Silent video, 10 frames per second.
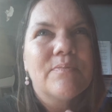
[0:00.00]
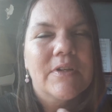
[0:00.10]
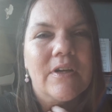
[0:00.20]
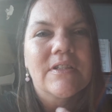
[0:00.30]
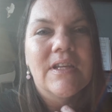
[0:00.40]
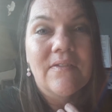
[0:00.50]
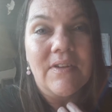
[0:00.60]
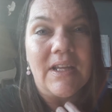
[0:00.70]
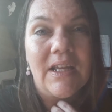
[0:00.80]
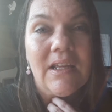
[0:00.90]

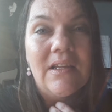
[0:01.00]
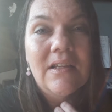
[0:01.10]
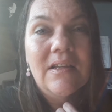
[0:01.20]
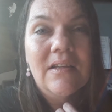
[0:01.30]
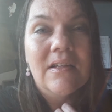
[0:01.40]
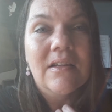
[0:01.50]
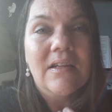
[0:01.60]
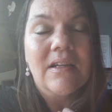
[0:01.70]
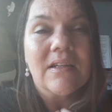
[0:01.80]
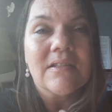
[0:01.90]
productivity,
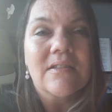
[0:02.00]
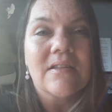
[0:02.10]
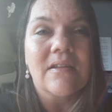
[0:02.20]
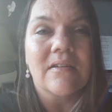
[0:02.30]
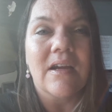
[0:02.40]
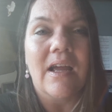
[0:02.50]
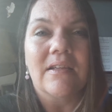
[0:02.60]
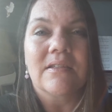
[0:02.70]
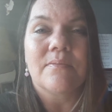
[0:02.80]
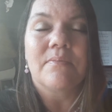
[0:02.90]
because there
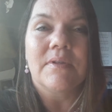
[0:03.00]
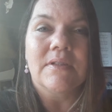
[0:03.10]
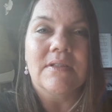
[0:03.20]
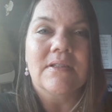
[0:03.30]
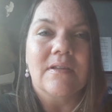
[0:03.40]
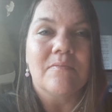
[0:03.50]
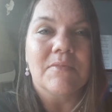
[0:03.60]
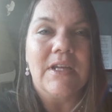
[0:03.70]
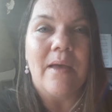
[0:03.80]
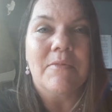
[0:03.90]
has been
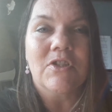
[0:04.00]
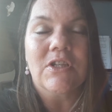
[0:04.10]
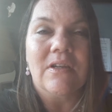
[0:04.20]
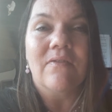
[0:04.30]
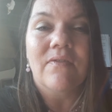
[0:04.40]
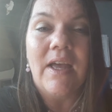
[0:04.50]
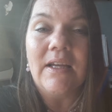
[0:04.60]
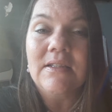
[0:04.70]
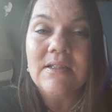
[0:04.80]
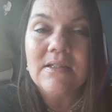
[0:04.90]
some damaging
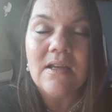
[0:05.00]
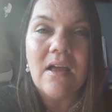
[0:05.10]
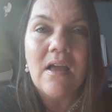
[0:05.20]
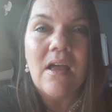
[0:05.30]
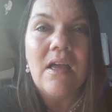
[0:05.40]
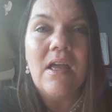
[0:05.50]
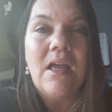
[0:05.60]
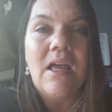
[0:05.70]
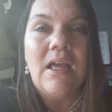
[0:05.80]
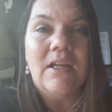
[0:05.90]
effects
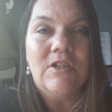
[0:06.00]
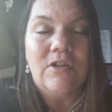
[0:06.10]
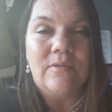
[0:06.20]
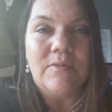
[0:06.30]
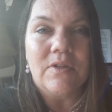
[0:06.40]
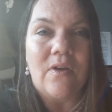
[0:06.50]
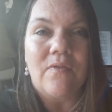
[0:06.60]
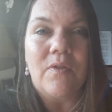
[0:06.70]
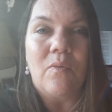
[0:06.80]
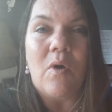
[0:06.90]
in terms
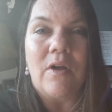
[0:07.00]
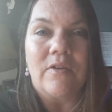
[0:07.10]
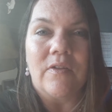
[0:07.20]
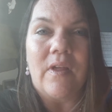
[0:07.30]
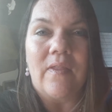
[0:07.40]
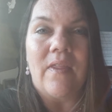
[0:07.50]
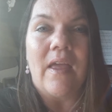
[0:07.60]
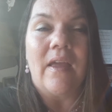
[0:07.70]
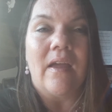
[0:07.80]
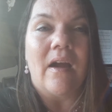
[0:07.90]
of the water that
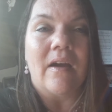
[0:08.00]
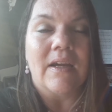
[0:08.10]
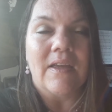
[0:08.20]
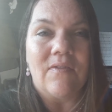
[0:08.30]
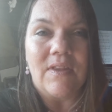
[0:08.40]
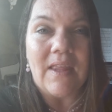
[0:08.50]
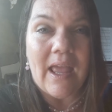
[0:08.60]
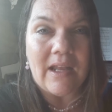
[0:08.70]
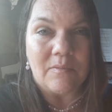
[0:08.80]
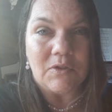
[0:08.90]
they are giving
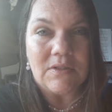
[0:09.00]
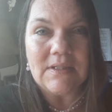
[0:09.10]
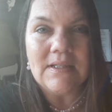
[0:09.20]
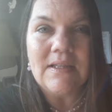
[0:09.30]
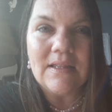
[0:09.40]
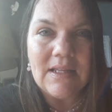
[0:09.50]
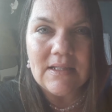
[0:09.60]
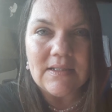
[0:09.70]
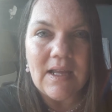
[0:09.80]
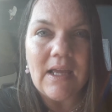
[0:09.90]
the animals
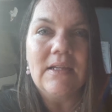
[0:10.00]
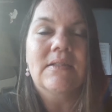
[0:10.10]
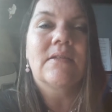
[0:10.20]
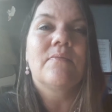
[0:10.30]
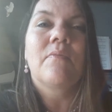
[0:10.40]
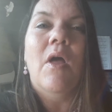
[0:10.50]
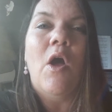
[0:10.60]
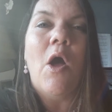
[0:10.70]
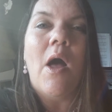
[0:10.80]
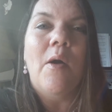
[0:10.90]
these days,
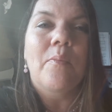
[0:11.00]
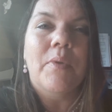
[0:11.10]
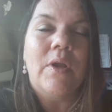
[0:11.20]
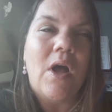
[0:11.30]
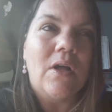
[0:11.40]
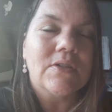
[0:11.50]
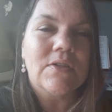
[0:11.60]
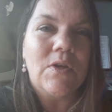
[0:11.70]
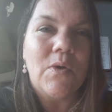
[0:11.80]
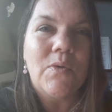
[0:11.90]
but
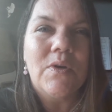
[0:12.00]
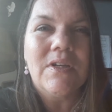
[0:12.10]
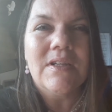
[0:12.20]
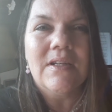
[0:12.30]
also